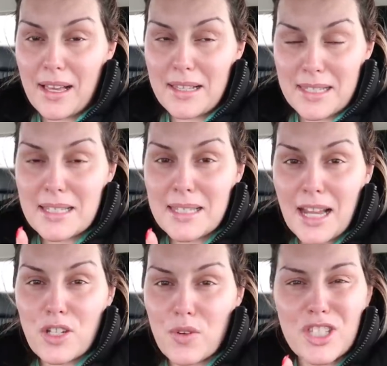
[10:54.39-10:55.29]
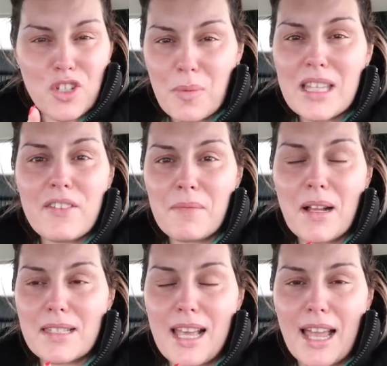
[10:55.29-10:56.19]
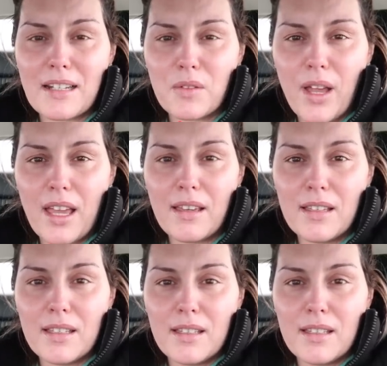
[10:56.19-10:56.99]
Because it's dangerous. And don't be leaving them outside, okay?